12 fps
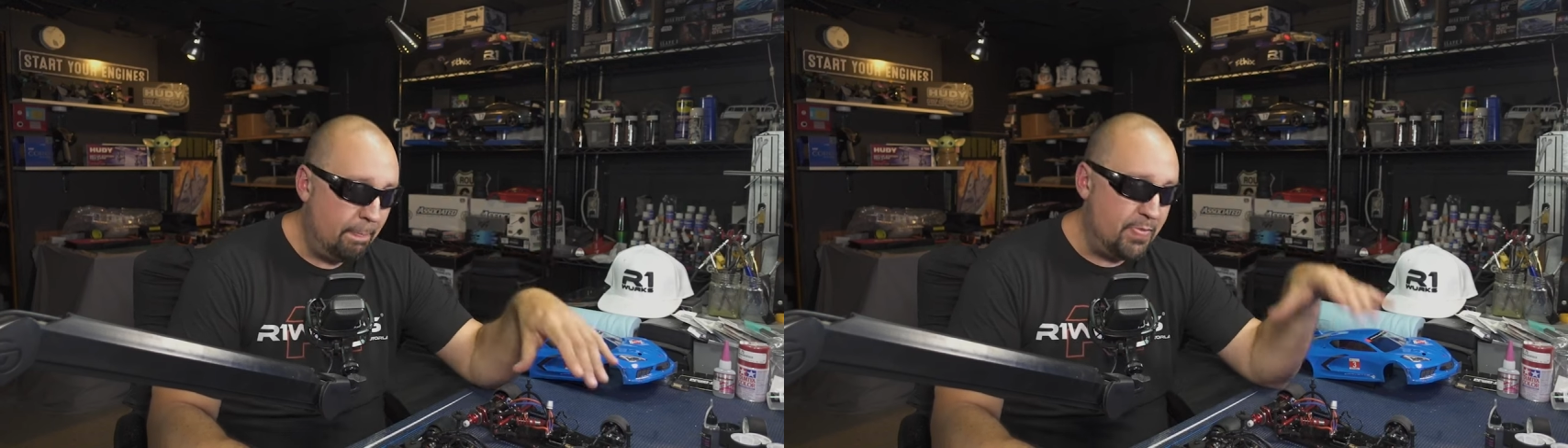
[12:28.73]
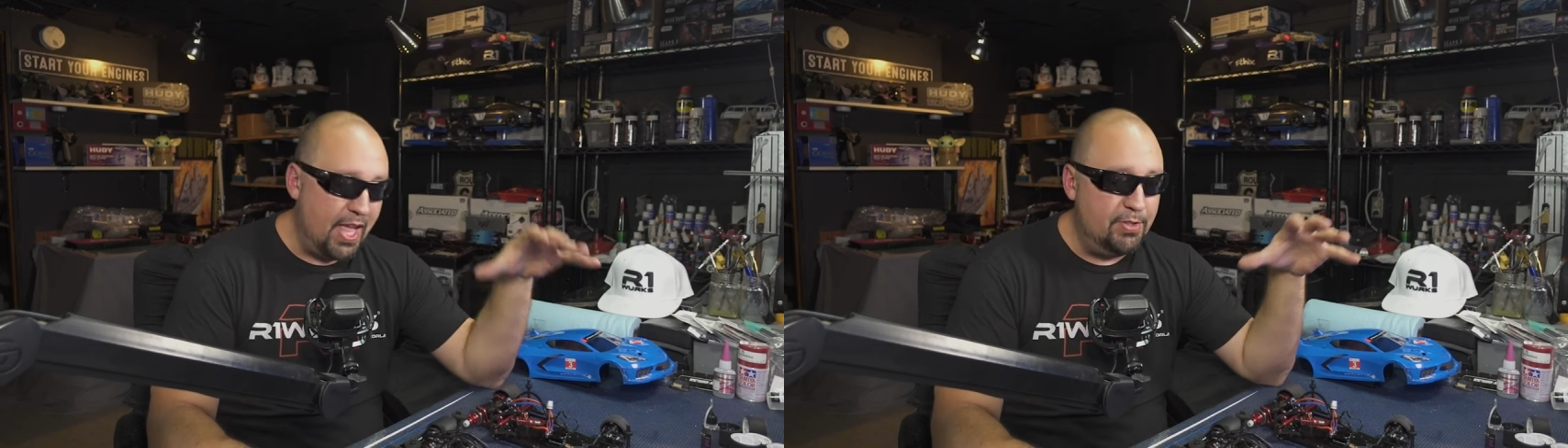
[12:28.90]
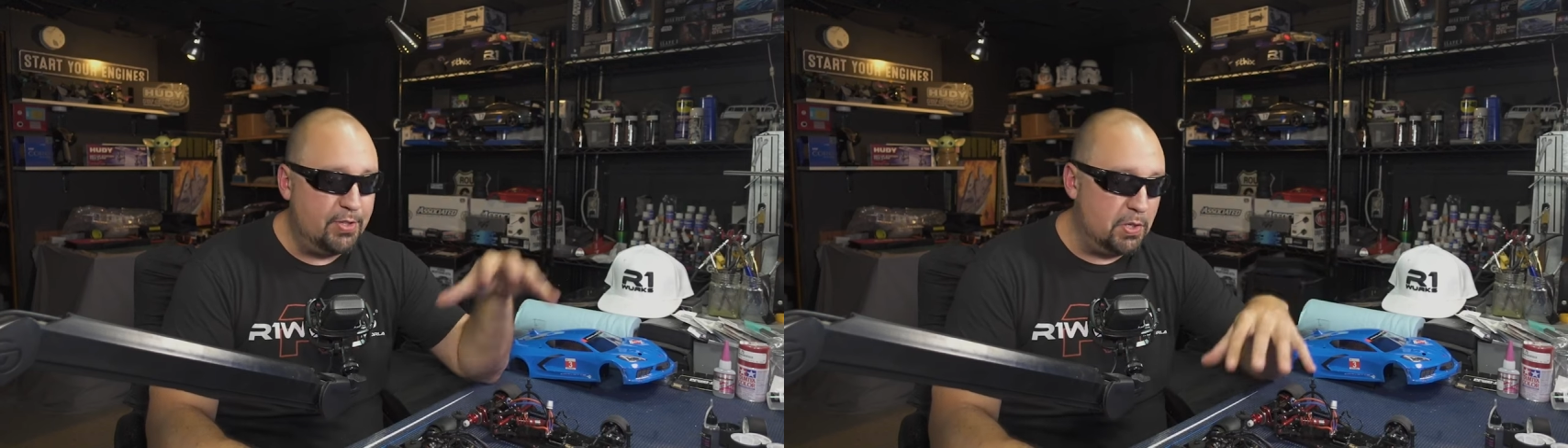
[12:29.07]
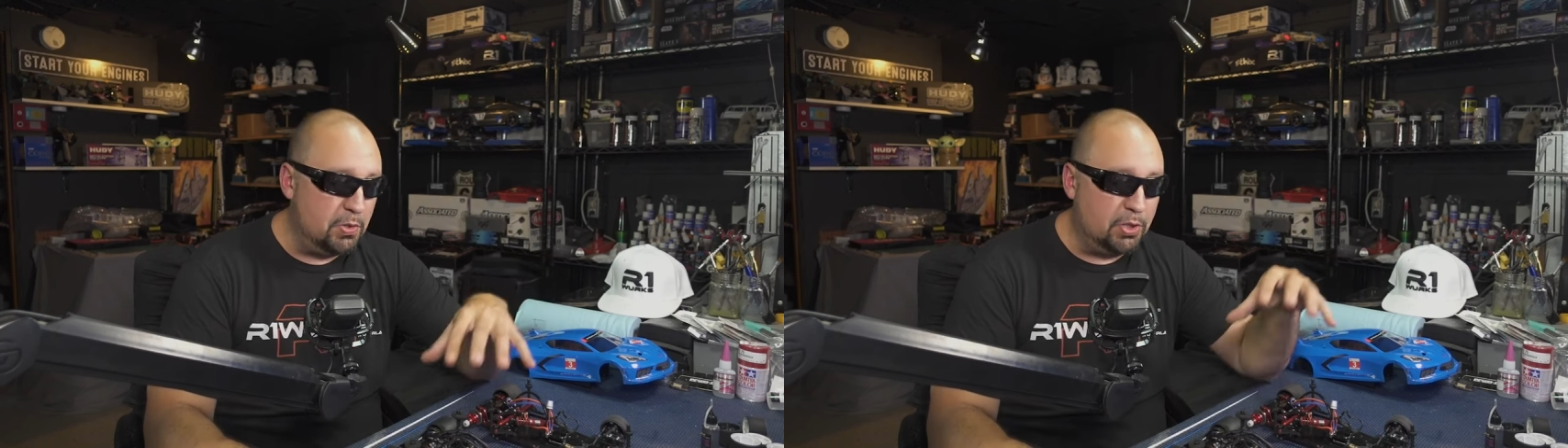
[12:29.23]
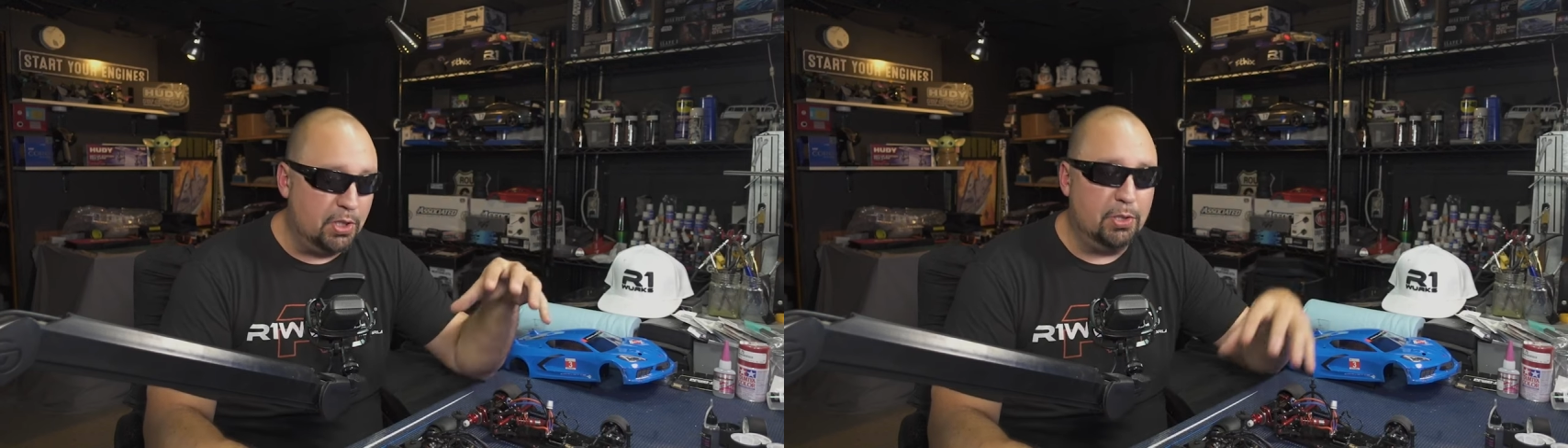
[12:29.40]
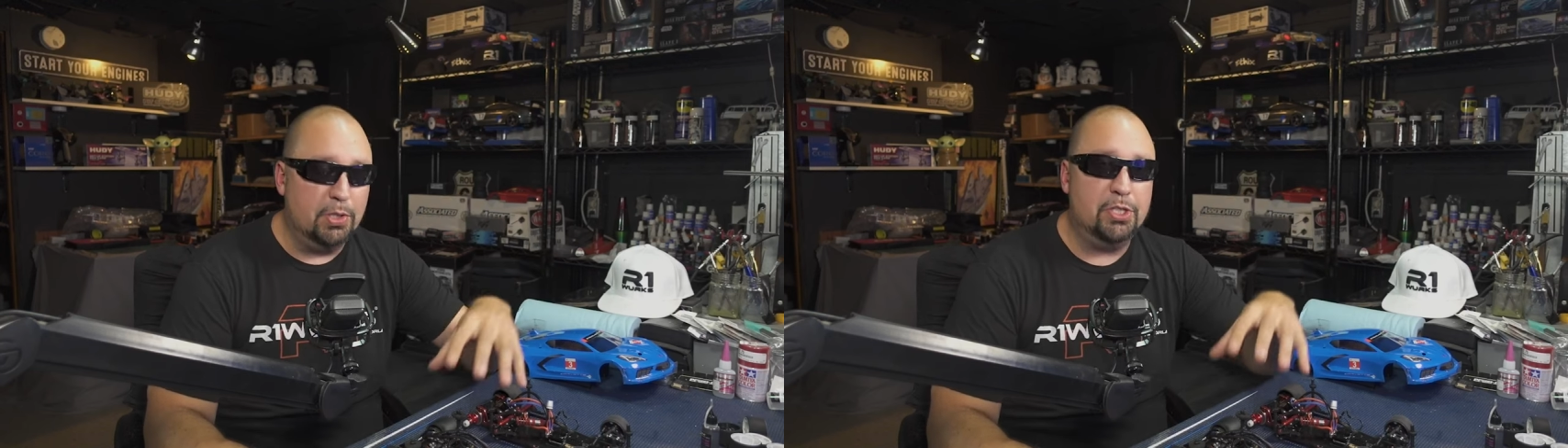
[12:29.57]
and do
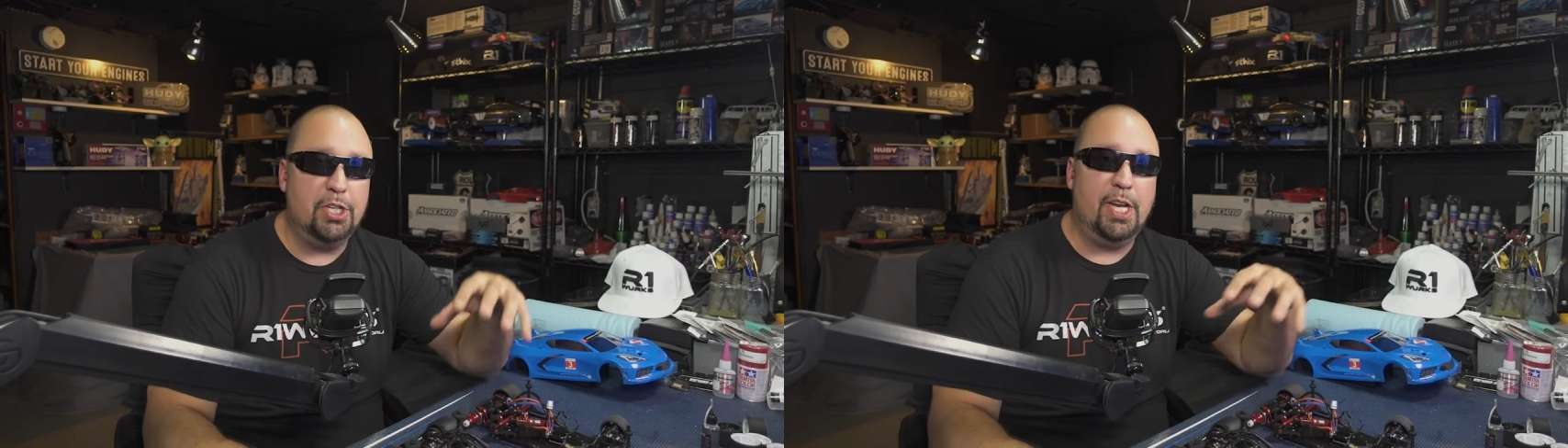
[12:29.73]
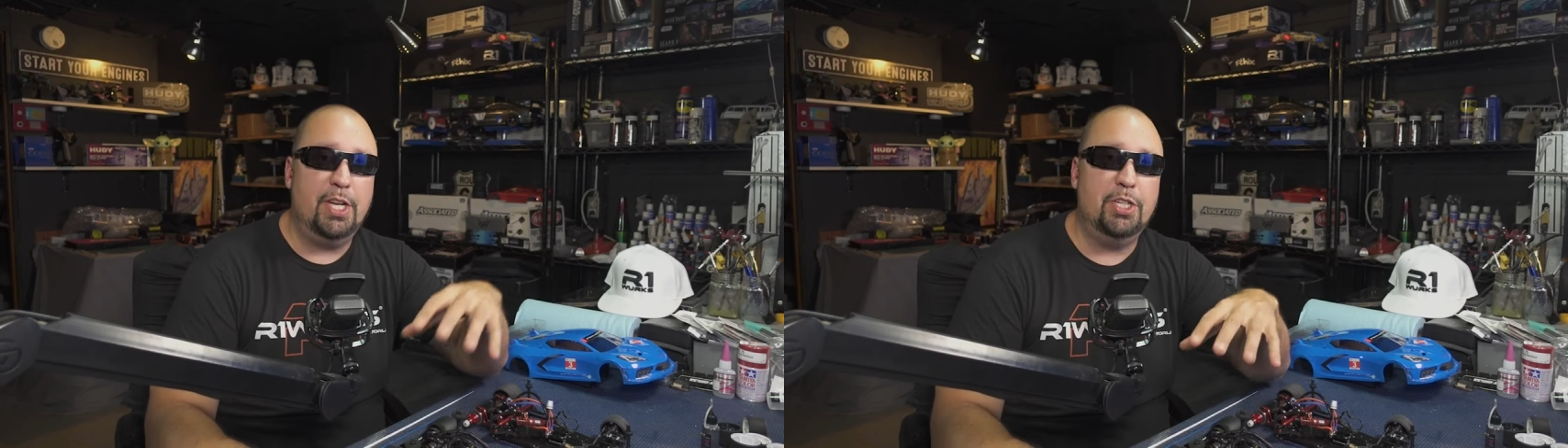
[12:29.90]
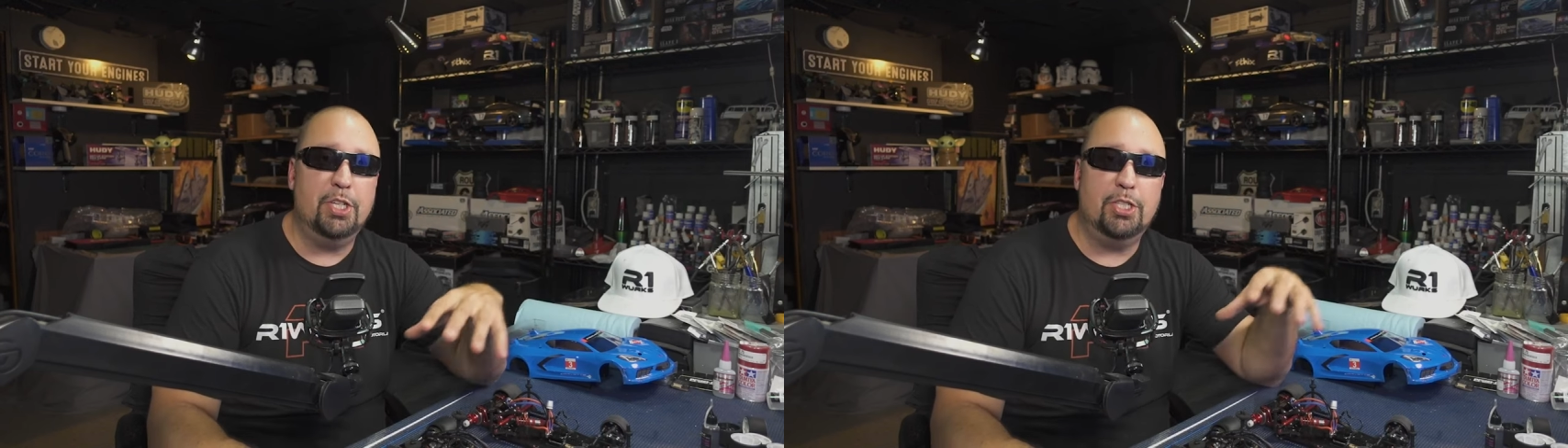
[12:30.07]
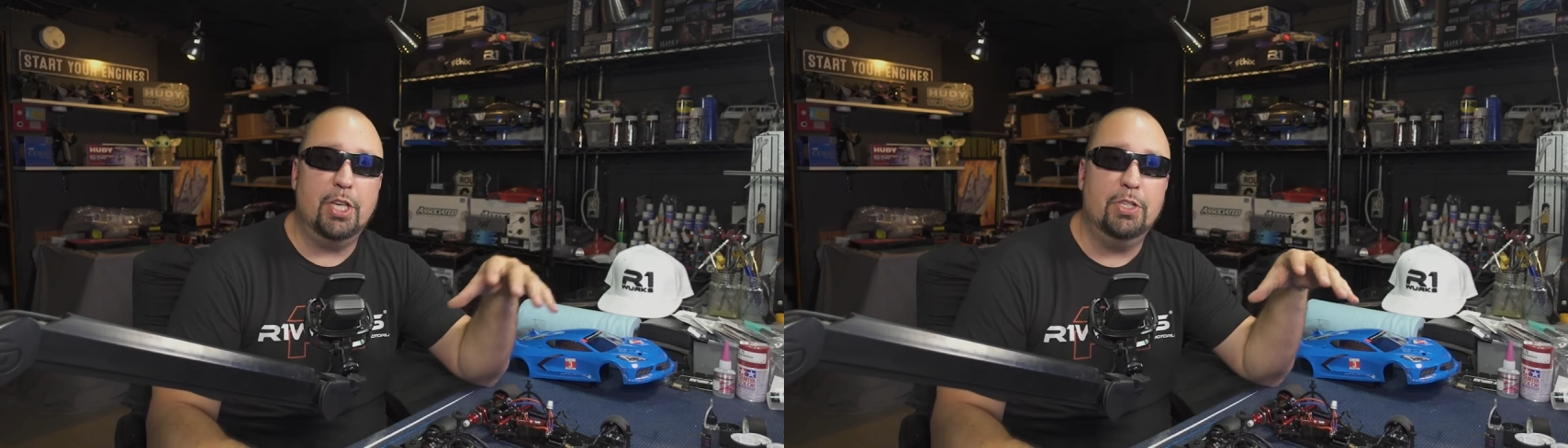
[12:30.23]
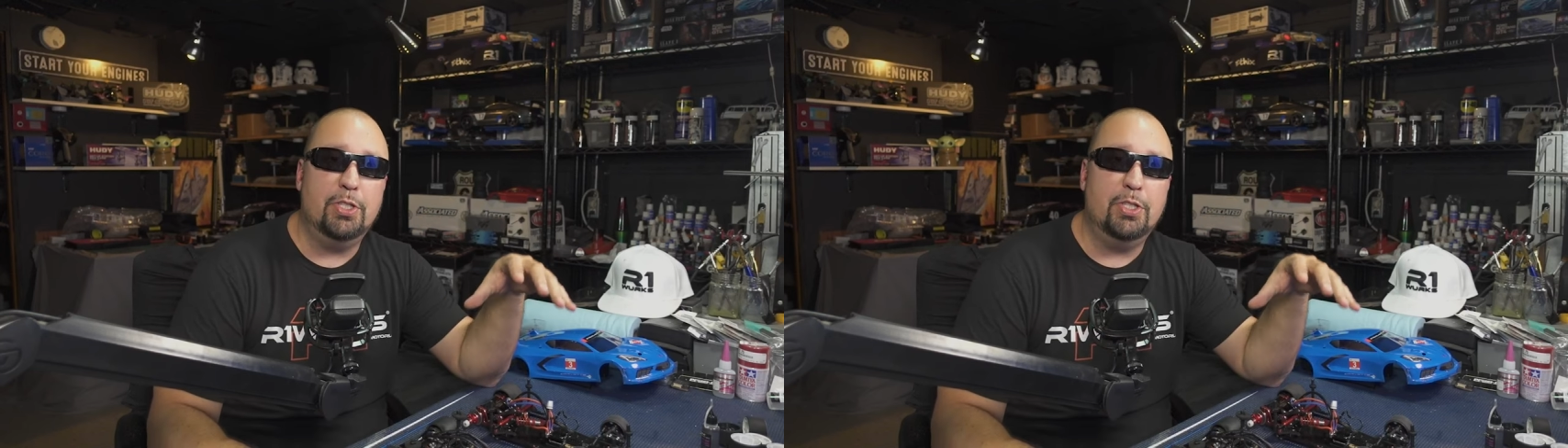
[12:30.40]
little changes